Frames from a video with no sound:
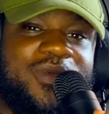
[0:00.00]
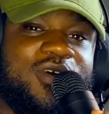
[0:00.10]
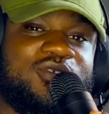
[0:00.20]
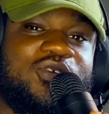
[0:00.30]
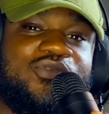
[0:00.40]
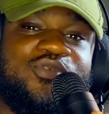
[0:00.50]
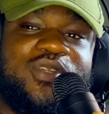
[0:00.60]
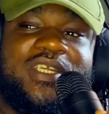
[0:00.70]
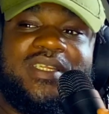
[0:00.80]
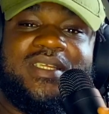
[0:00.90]
So because
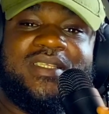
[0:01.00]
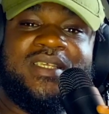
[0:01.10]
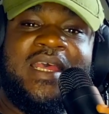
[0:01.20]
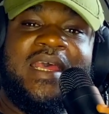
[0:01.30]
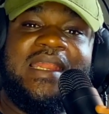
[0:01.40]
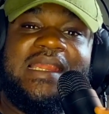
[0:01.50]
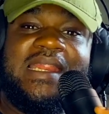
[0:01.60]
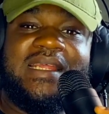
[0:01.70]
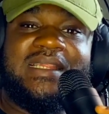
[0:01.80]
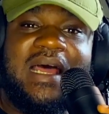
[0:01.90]
of you did it
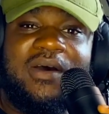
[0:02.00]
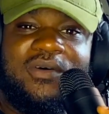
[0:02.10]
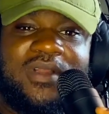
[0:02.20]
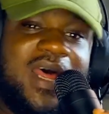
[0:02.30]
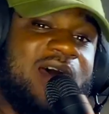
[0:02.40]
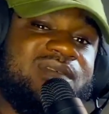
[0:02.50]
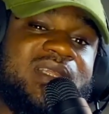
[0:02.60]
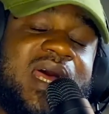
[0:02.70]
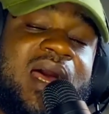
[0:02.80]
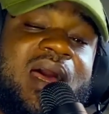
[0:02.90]
later on,
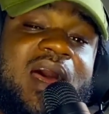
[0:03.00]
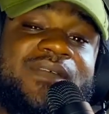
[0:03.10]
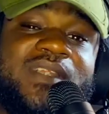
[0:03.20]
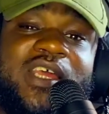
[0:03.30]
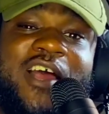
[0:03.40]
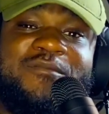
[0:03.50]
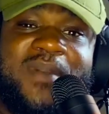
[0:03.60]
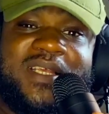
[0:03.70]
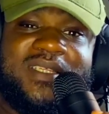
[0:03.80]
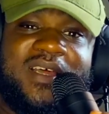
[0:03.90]
after you
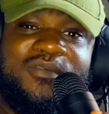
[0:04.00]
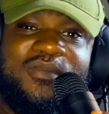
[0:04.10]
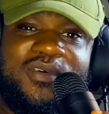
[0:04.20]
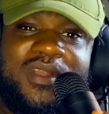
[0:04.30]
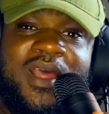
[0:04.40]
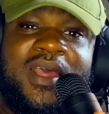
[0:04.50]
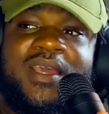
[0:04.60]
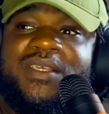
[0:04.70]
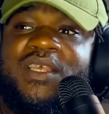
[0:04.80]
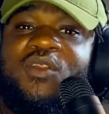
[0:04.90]
have mastered one,
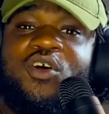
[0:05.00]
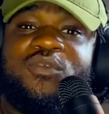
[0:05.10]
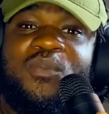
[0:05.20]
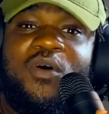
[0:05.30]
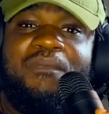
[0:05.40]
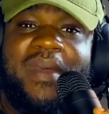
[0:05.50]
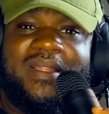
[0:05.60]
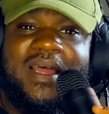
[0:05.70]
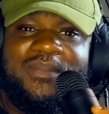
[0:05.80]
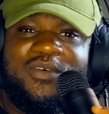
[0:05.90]
is a lot
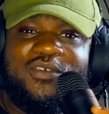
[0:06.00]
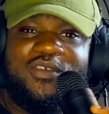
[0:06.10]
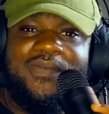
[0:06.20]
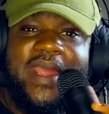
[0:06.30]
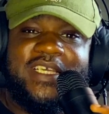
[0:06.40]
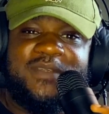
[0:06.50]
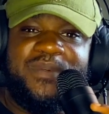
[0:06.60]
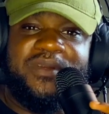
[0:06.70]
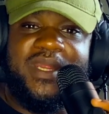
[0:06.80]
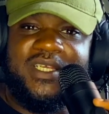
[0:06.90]
more better because of
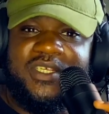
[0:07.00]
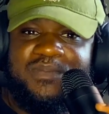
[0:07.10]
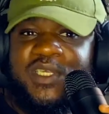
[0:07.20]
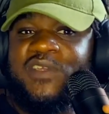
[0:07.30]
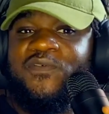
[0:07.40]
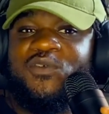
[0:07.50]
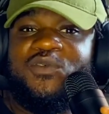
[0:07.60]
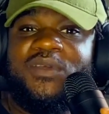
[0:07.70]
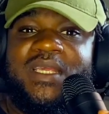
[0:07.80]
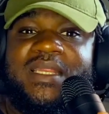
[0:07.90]
experience speaks
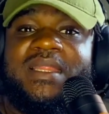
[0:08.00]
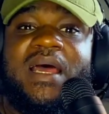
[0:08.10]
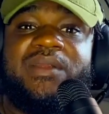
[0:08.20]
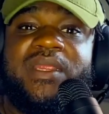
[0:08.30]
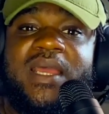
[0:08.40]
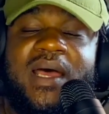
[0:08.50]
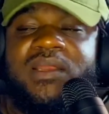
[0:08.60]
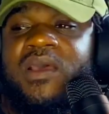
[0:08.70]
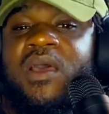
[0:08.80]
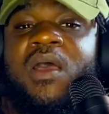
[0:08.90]
for you in that
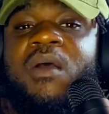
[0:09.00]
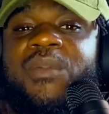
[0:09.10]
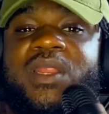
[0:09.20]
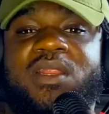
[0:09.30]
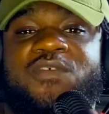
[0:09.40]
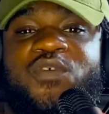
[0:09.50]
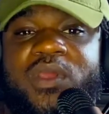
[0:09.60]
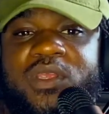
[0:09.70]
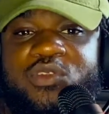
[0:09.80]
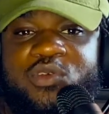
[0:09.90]
regard. But then
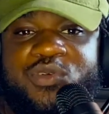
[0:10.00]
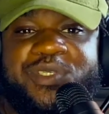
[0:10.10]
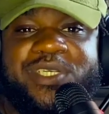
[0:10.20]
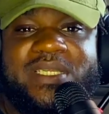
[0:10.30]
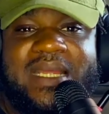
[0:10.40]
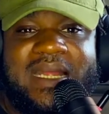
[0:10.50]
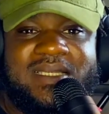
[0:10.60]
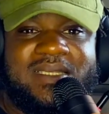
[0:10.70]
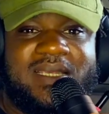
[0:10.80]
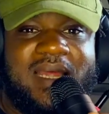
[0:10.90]
if you're a new
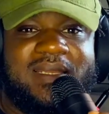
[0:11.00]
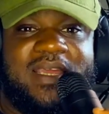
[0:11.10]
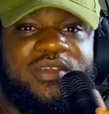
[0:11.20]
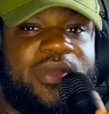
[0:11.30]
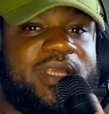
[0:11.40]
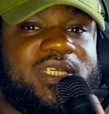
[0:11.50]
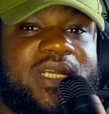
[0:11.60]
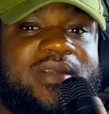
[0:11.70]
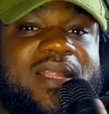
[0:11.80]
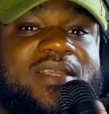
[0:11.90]
3D artist and then you're
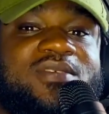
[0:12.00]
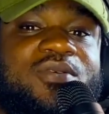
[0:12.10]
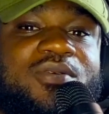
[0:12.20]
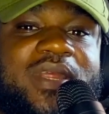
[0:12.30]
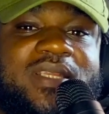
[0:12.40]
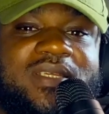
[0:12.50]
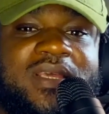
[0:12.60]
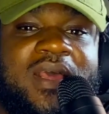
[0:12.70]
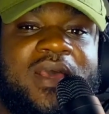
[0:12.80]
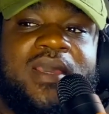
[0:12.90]
a generalist
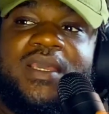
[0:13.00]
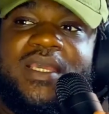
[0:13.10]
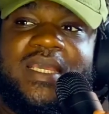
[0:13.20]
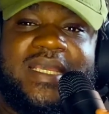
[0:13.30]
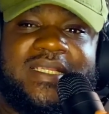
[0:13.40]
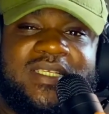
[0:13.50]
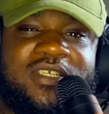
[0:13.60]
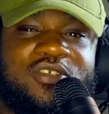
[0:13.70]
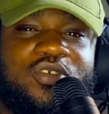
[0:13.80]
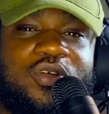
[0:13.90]
already,
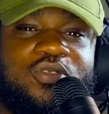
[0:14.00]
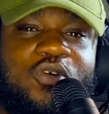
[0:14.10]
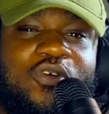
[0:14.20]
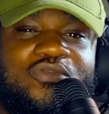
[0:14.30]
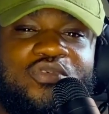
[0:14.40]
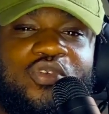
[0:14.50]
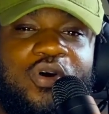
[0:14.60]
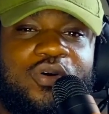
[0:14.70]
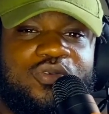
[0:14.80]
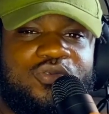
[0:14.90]
it's sort
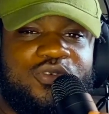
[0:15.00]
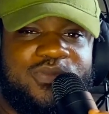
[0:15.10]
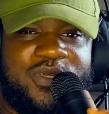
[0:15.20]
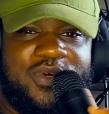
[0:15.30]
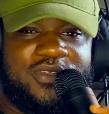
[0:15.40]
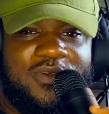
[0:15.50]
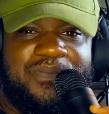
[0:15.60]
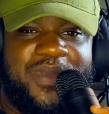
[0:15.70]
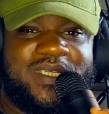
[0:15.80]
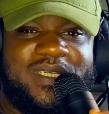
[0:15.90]
of not good,
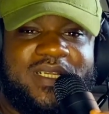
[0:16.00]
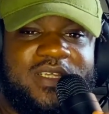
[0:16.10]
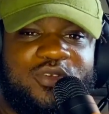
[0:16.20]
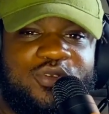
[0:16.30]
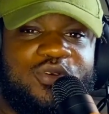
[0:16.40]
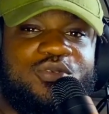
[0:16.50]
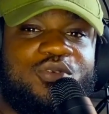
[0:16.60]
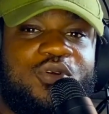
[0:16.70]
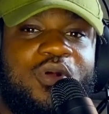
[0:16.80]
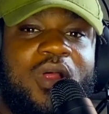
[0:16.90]
because of basically you
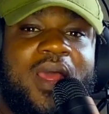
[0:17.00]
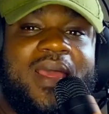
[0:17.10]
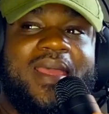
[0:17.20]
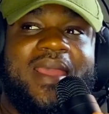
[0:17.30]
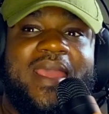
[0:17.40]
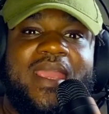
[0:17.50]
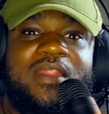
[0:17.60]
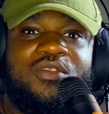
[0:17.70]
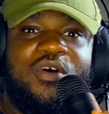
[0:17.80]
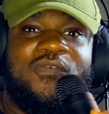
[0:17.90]
don't know
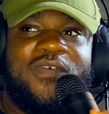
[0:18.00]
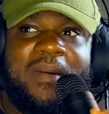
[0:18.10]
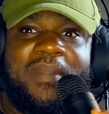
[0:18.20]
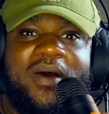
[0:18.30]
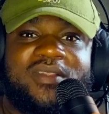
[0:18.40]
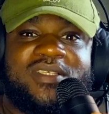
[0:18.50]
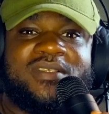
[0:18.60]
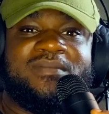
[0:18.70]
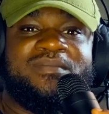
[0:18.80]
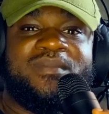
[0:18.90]
enough
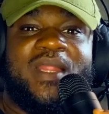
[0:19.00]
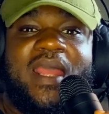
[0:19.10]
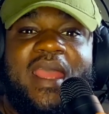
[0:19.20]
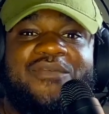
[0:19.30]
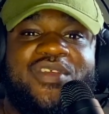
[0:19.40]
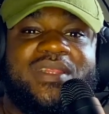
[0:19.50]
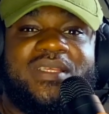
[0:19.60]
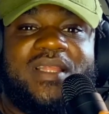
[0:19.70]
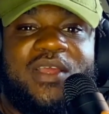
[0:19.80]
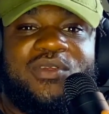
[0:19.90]
about
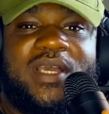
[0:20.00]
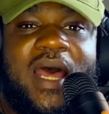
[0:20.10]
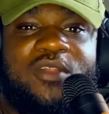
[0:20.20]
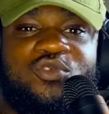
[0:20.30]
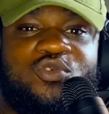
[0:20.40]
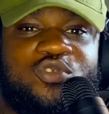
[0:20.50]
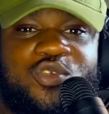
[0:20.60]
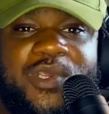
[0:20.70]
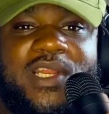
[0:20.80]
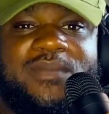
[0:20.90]
everything that you can
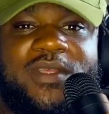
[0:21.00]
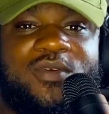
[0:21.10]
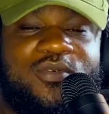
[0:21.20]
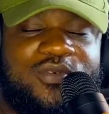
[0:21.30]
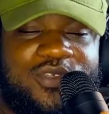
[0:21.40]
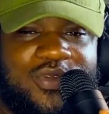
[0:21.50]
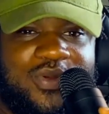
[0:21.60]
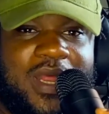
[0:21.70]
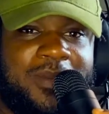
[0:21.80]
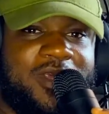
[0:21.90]
do to really be good.
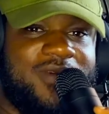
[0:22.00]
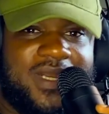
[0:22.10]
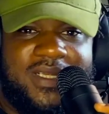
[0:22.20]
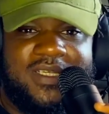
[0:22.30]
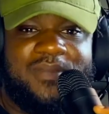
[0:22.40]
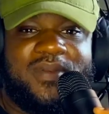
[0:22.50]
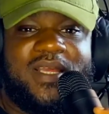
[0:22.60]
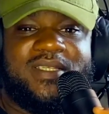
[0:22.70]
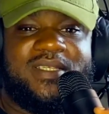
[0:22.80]
So let me give you an example.